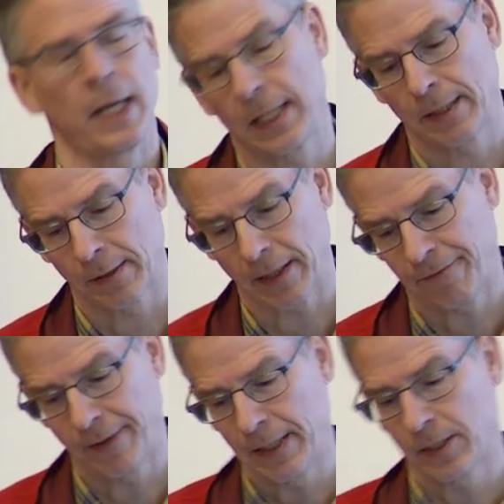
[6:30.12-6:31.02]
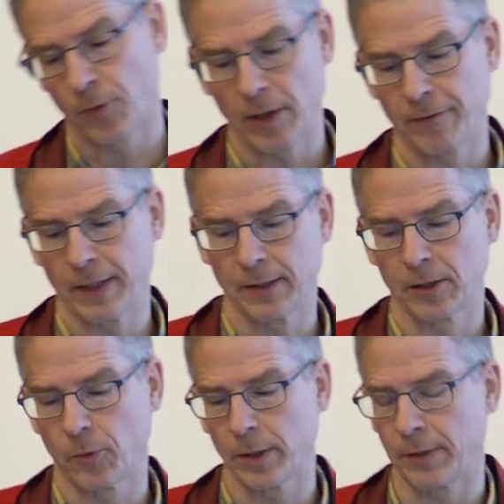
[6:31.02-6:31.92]
and it's roughly 1,200
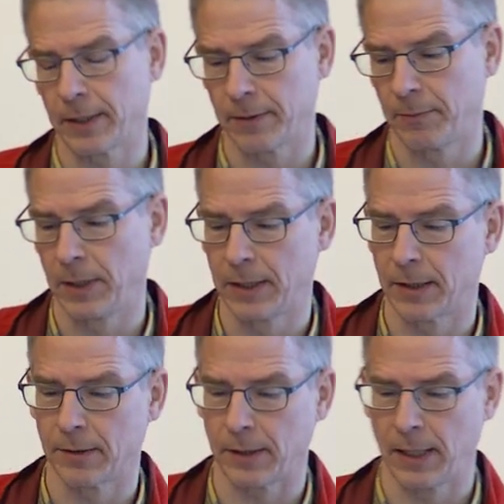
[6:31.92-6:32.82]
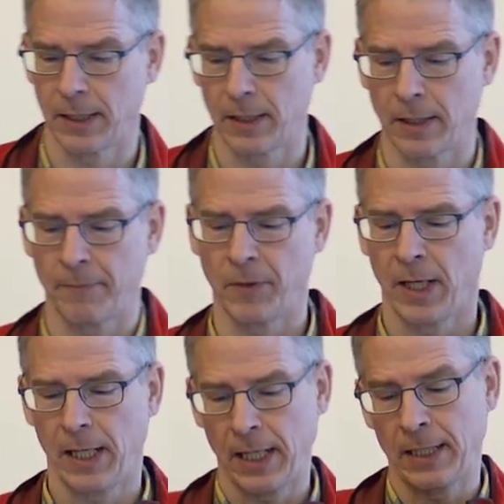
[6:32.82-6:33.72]
square centimeters in, um,
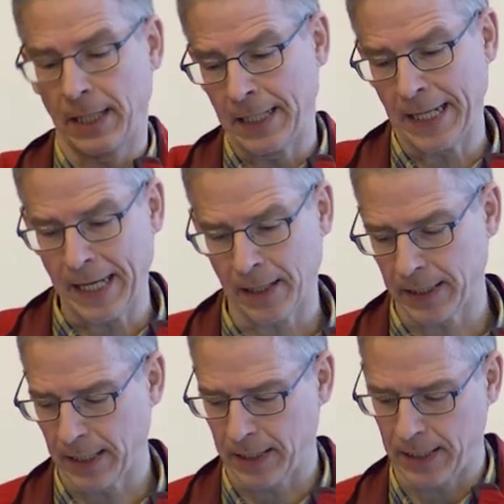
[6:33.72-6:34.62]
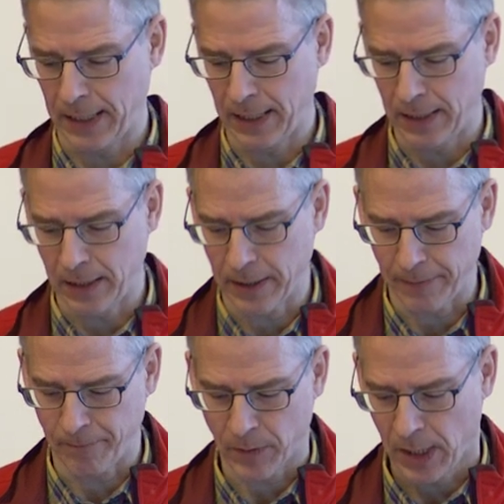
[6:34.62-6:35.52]
in, in area in,
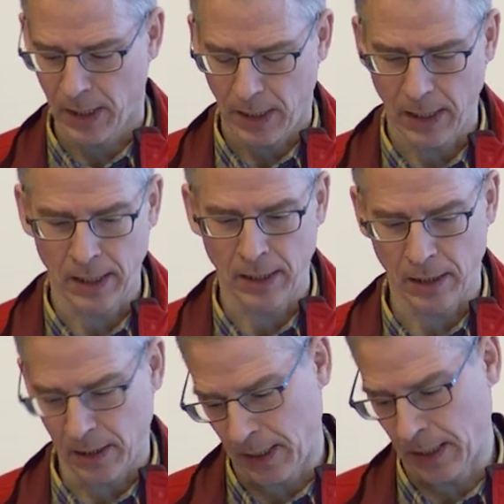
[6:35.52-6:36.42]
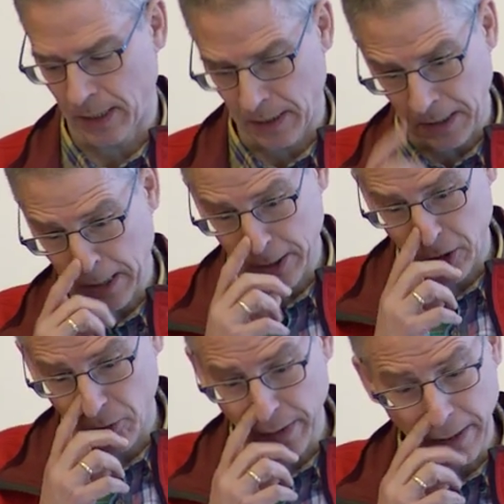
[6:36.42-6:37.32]
um, in, in, in
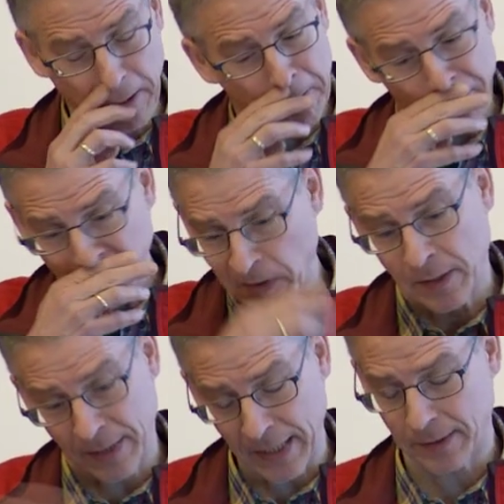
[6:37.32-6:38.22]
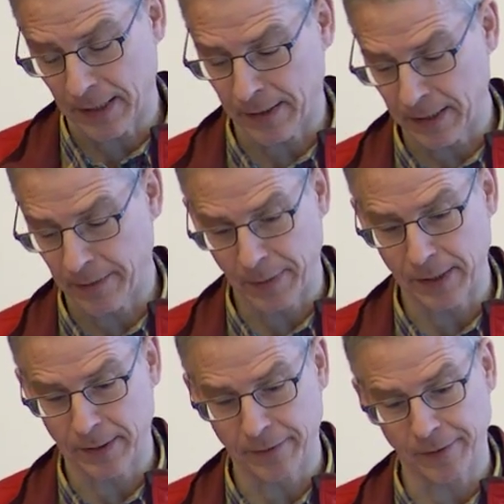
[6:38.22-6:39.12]
human. That's, I think, the
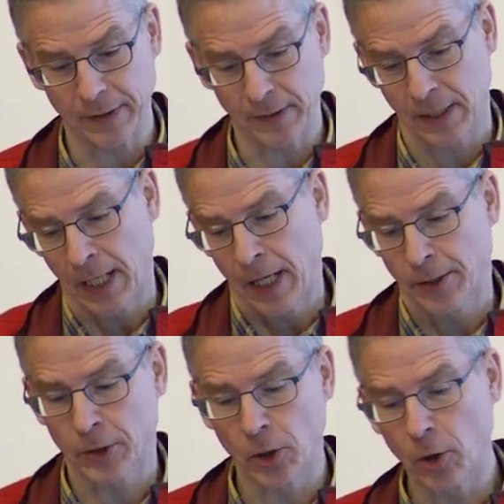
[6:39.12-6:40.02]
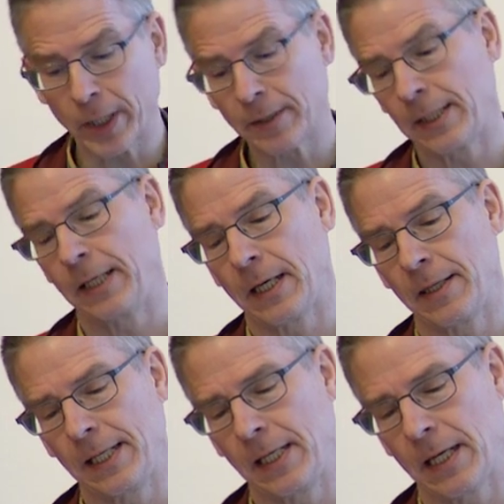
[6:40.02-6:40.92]
biggest difference. So to look at the,
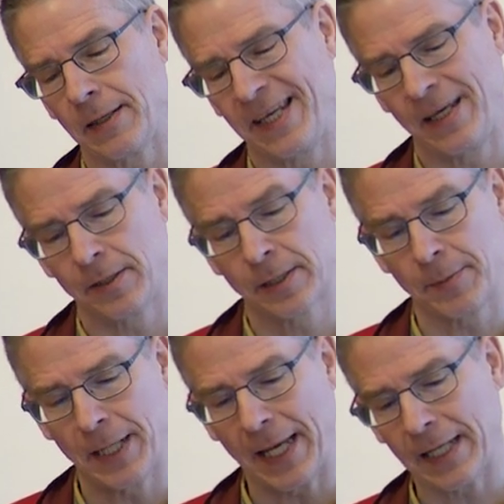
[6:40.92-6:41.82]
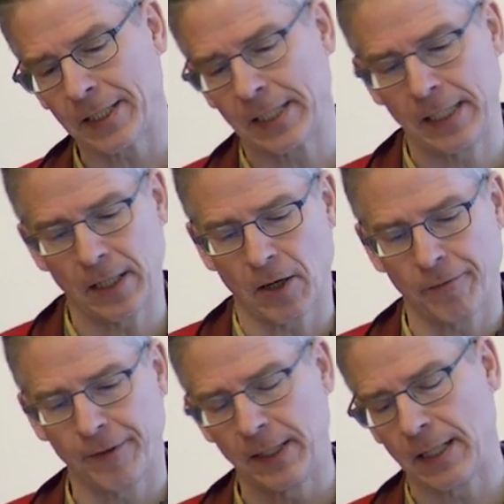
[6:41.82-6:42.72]
the, the similarity
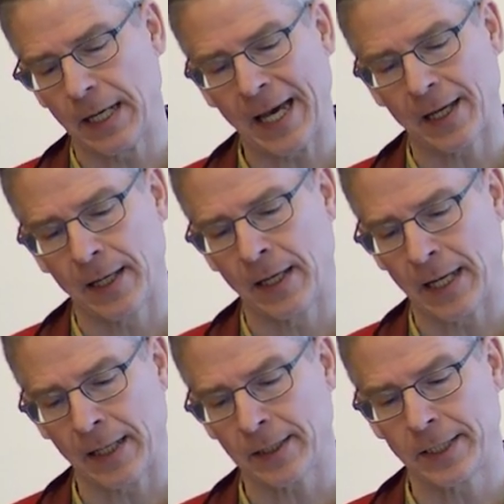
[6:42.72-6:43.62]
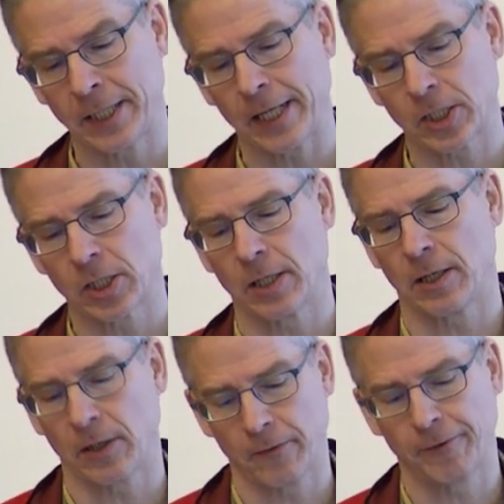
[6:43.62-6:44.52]
of the uh, uh, architecture
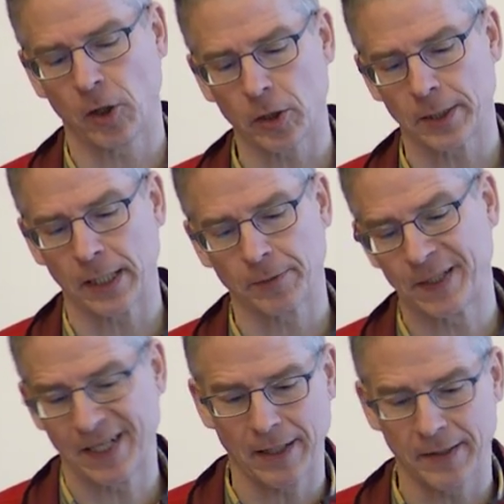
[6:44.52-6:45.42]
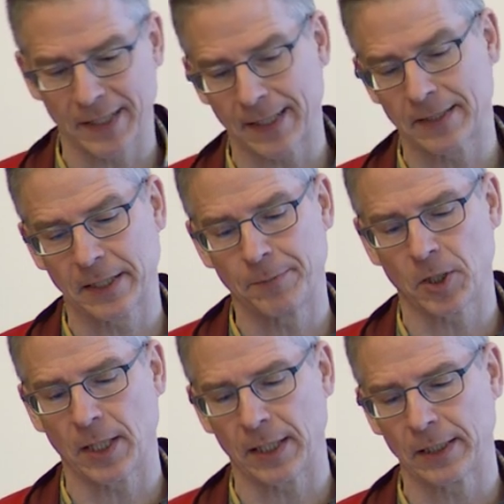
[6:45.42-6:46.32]
of Cortex, particularly the
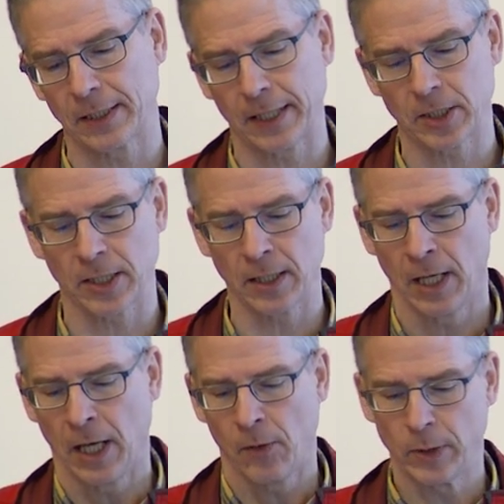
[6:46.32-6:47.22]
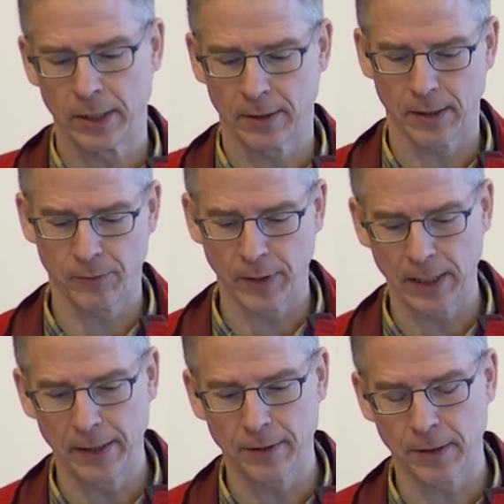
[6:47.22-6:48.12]
transcriptional architecture, we did this, we
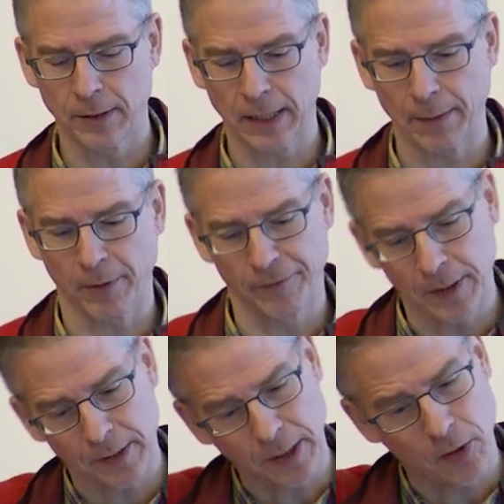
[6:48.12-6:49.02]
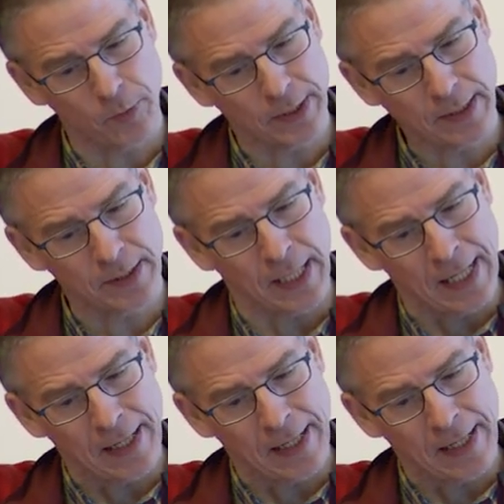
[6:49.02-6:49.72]
released this a couple of years ago. We did